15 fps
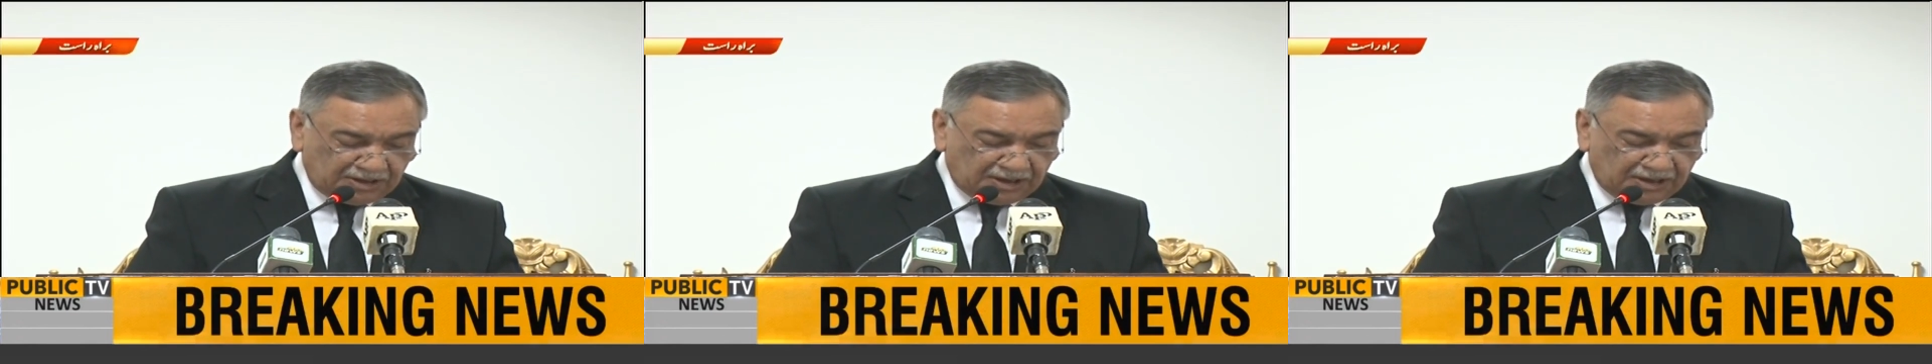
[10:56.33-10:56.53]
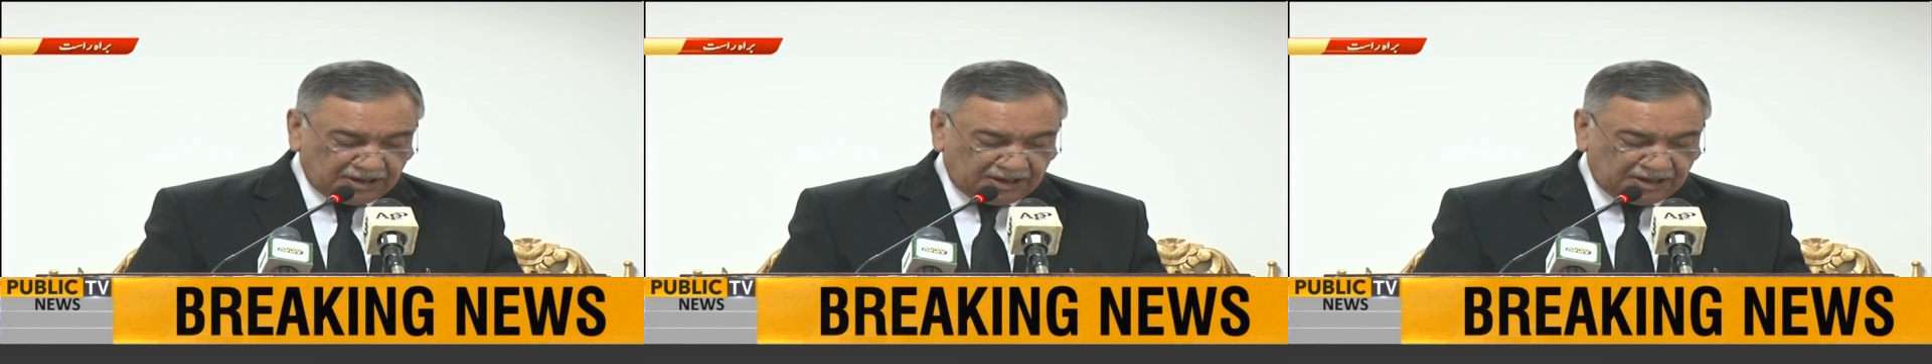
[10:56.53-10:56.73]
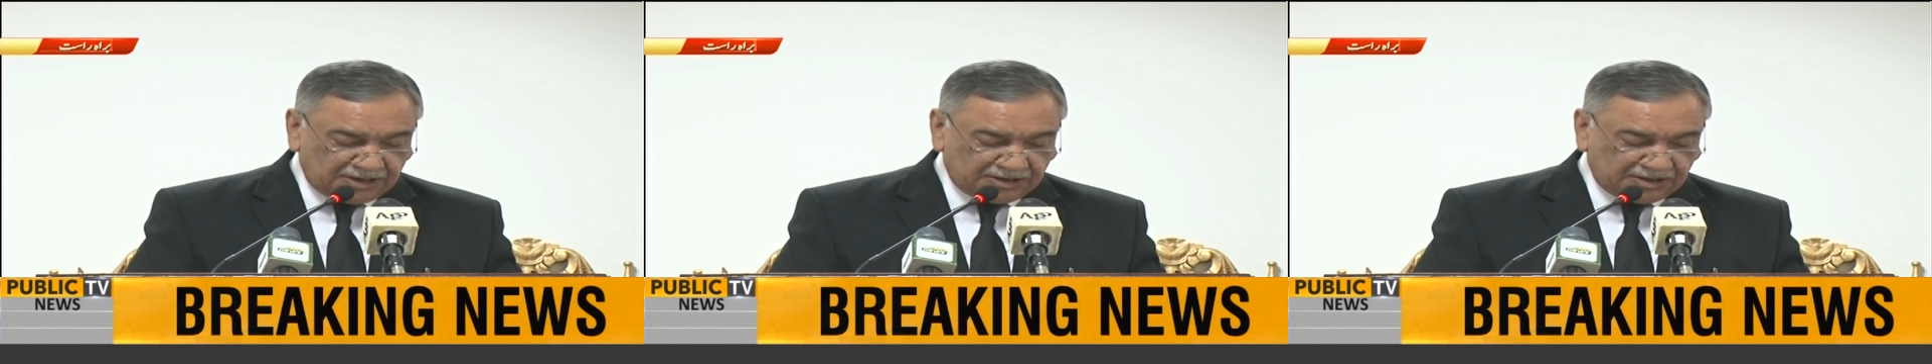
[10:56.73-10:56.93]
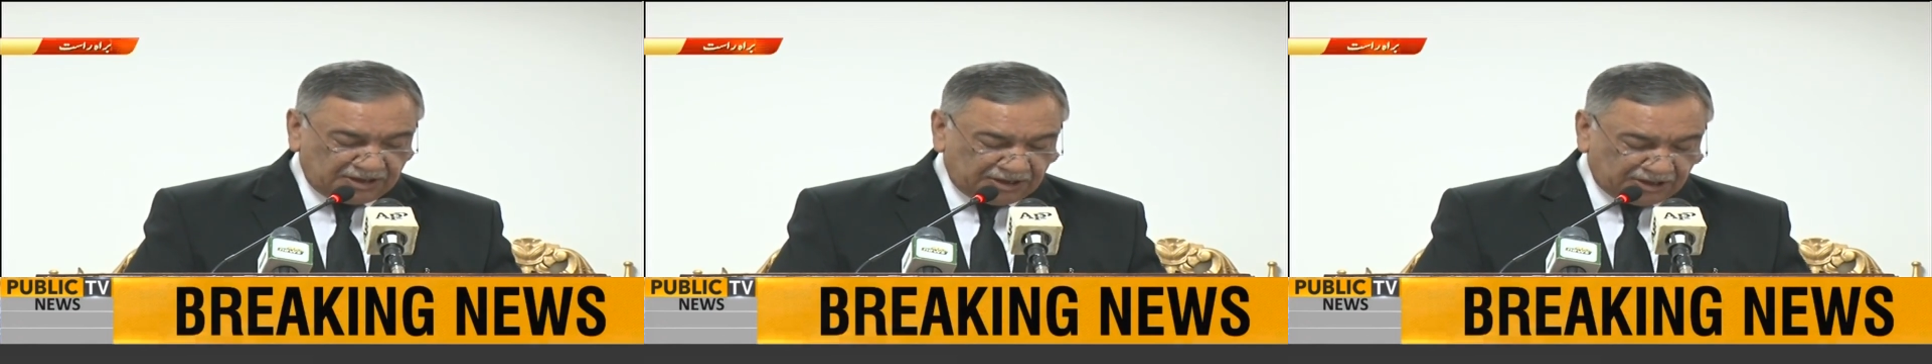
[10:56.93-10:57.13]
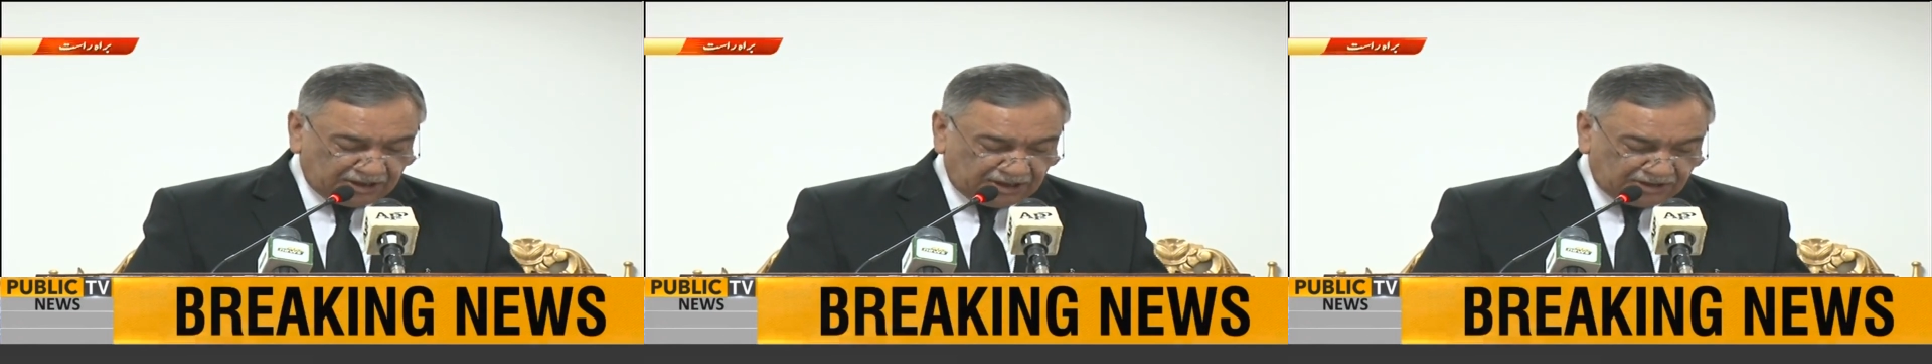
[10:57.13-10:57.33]
against
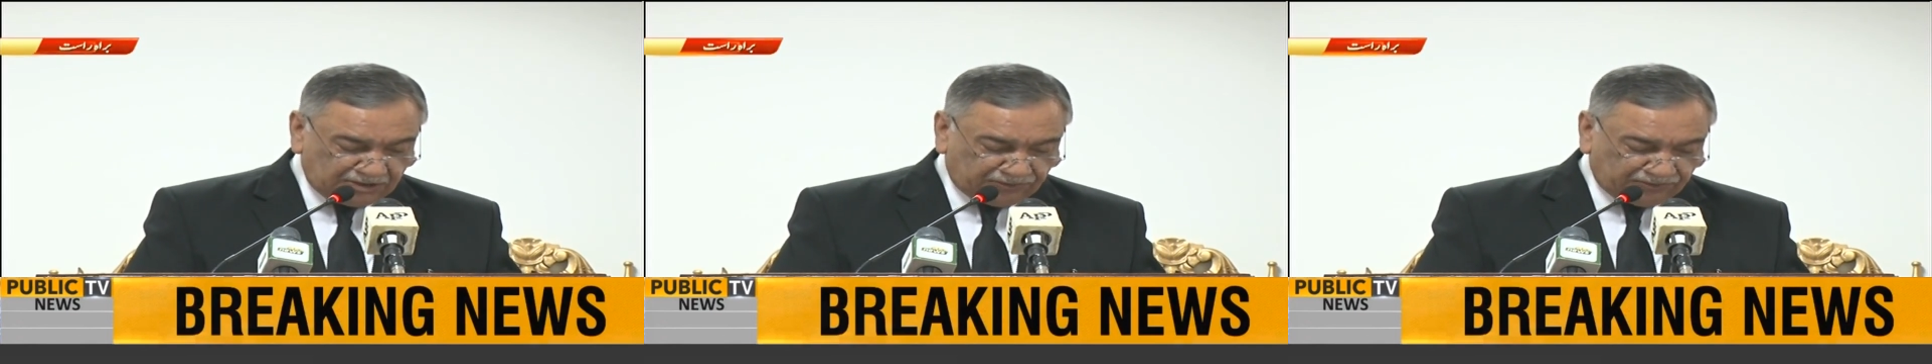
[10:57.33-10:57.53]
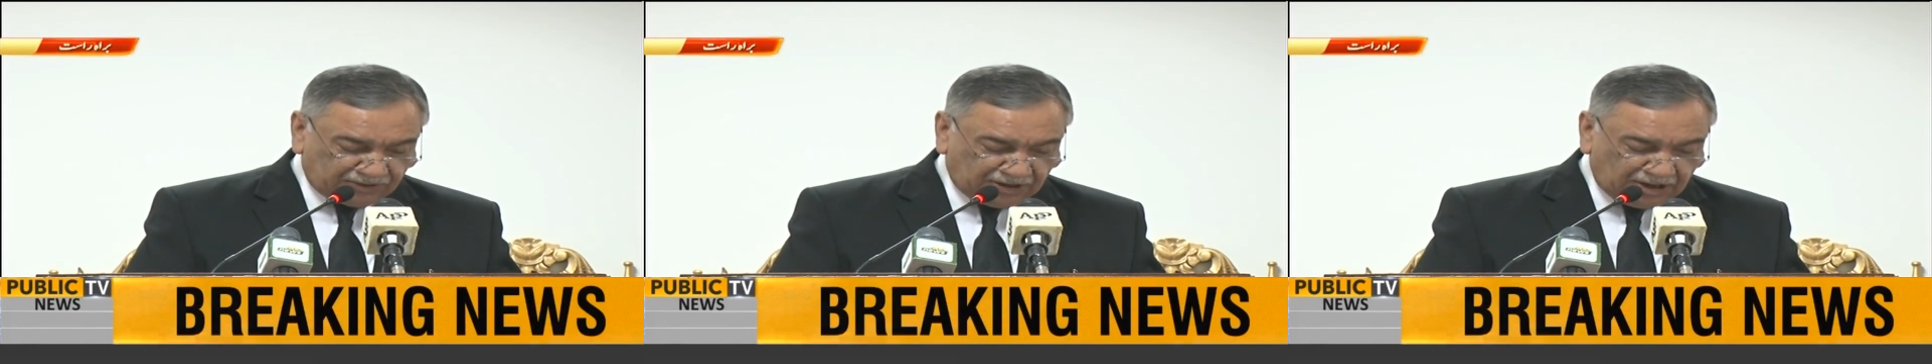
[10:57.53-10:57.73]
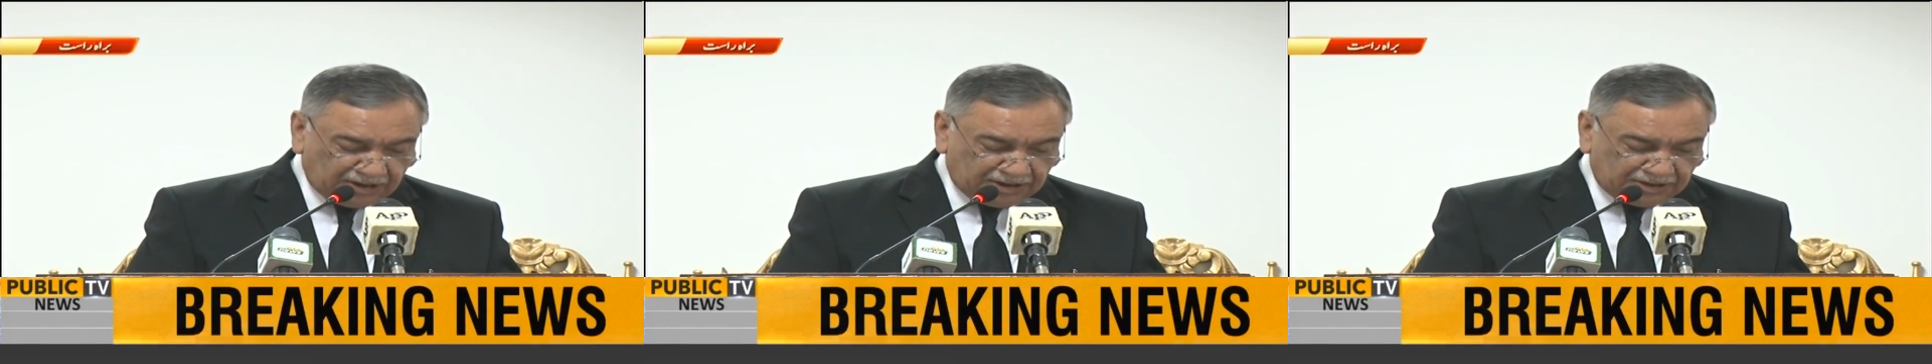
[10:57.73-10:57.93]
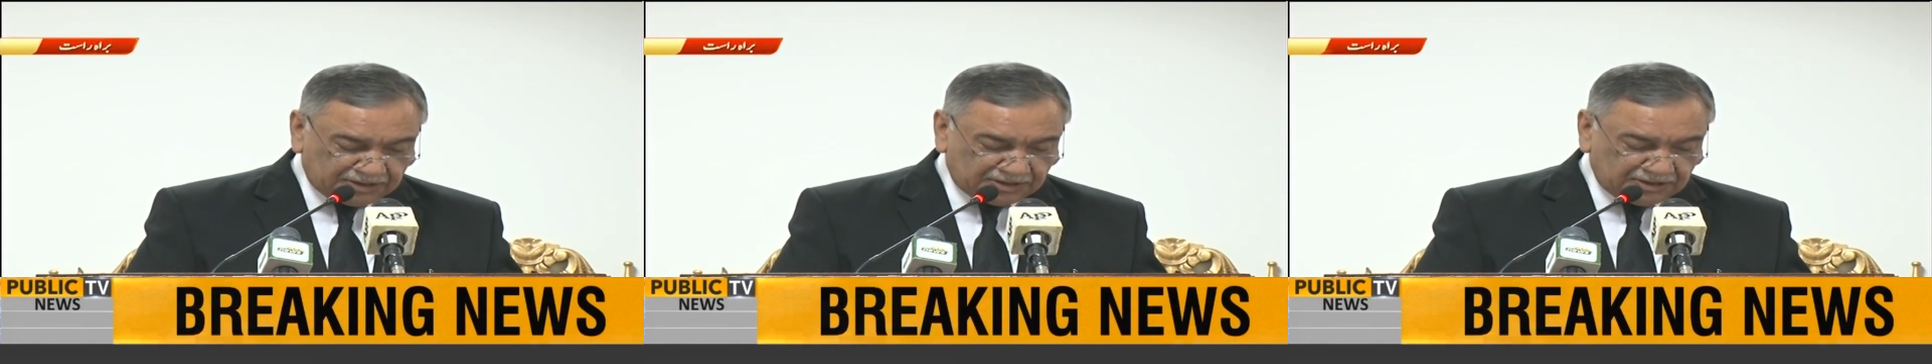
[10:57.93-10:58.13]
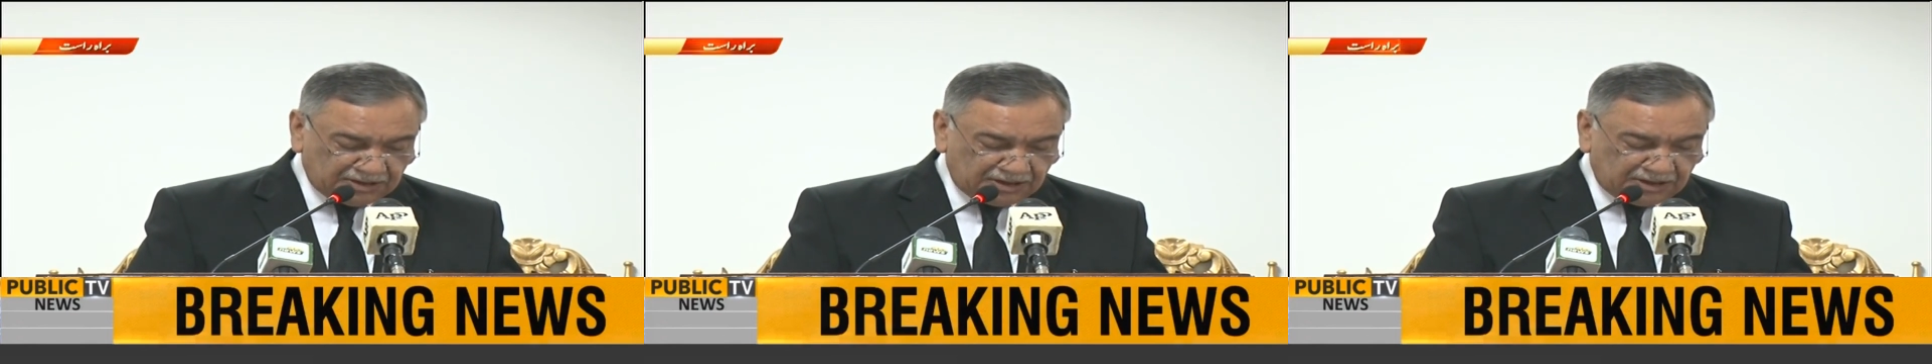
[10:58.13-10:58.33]
a range of
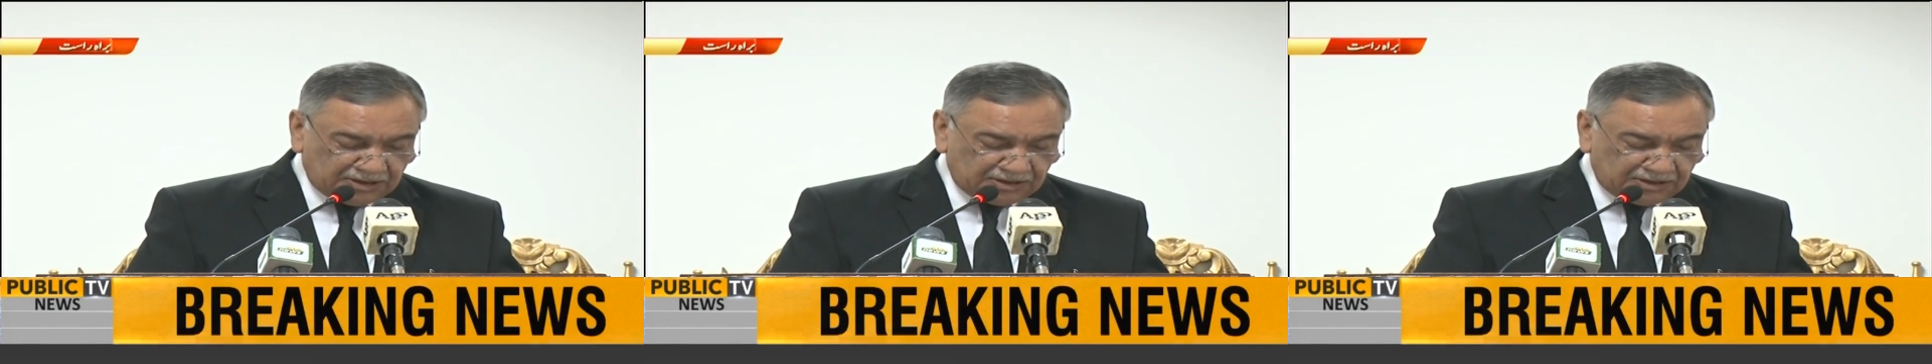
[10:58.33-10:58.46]
targets